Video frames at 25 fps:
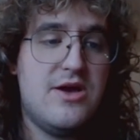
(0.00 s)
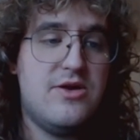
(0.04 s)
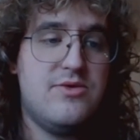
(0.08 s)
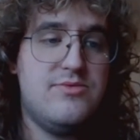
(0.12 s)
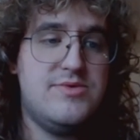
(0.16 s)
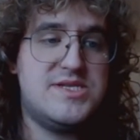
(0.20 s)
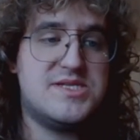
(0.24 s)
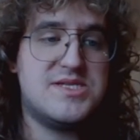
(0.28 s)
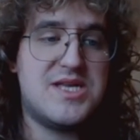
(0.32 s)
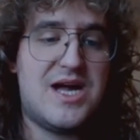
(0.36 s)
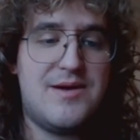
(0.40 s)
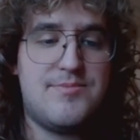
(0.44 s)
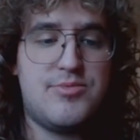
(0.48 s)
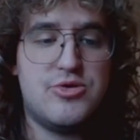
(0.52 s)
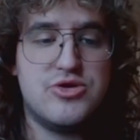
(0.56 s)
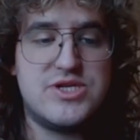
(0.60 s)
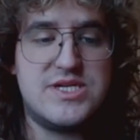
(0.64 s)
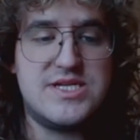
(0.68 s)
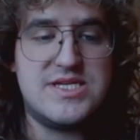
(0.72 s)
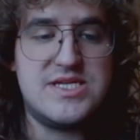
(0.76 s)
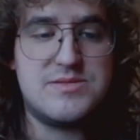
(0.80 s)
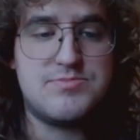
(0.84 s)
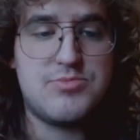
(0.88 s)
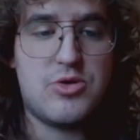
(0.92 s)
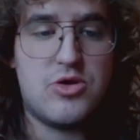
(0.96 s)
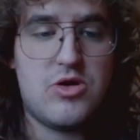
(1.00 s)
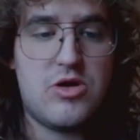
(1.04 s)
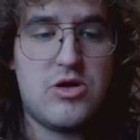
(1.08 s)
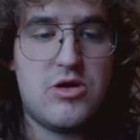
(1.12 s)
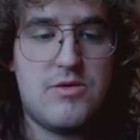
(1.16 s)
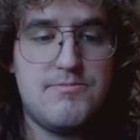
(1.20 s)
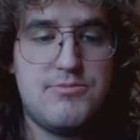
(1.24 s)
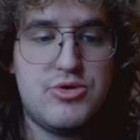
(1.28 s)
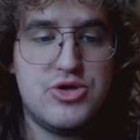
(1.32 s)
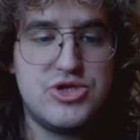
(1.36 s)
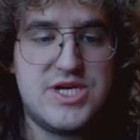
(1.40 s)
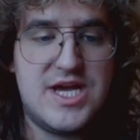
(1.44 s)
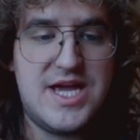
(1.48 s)
We start pushing this pawn,
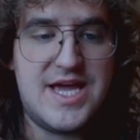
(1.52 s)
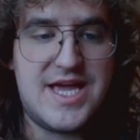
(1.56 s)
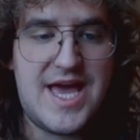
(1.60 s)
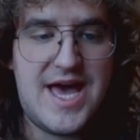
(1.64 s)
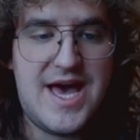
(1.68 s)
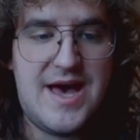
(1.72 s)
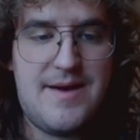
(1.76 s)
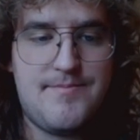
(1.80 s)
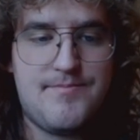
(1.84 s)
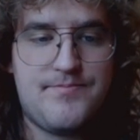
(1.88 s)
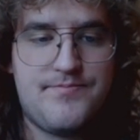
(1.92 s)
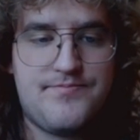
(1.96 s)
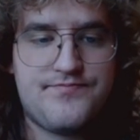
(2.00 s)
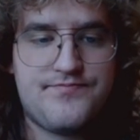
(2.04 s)
push it again.